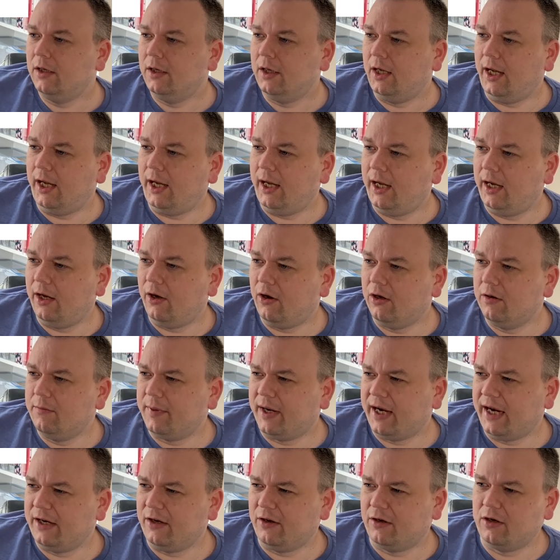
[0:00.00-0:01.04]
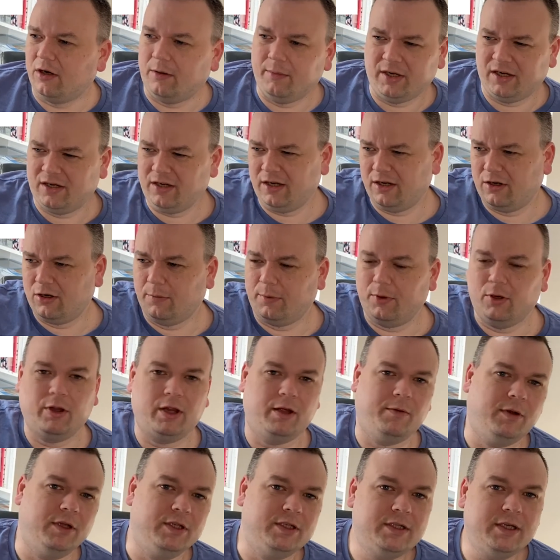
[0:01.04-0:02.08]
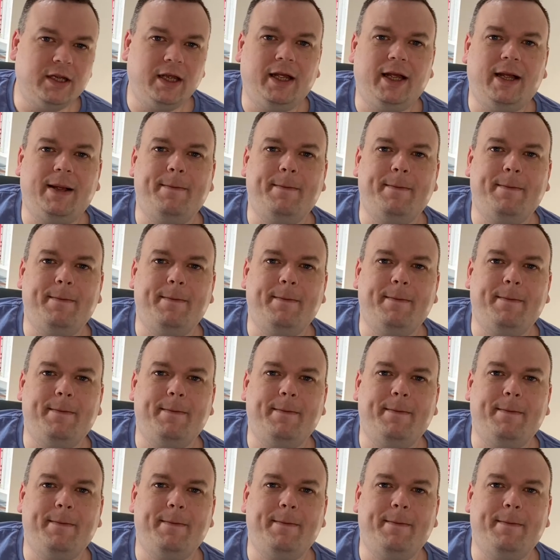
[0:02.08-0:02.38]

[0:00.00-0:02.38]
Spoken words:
Onbuy.com and a couple of other ones.